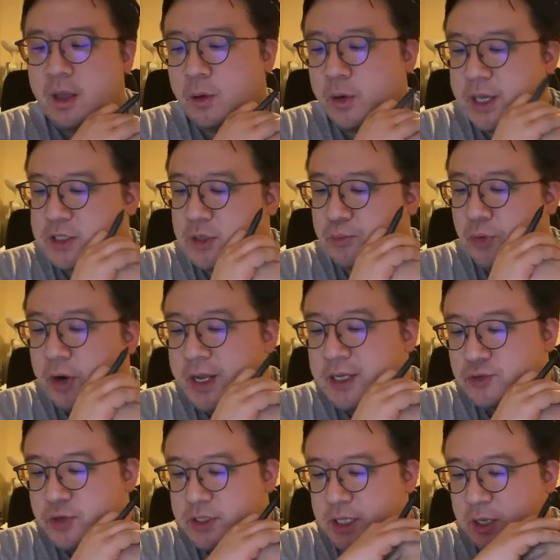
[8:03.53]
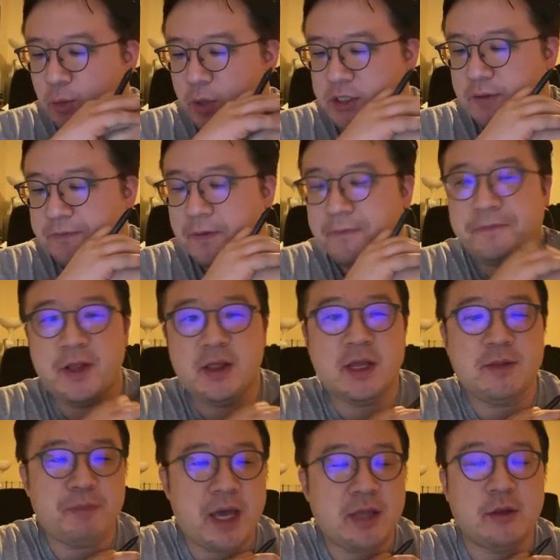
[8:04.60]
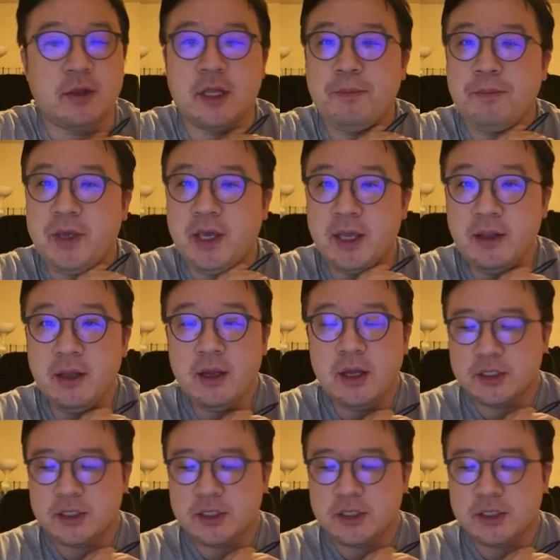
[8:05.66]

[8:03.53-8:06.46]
Okay, so pretty interesting question from Finland Math Olympiad.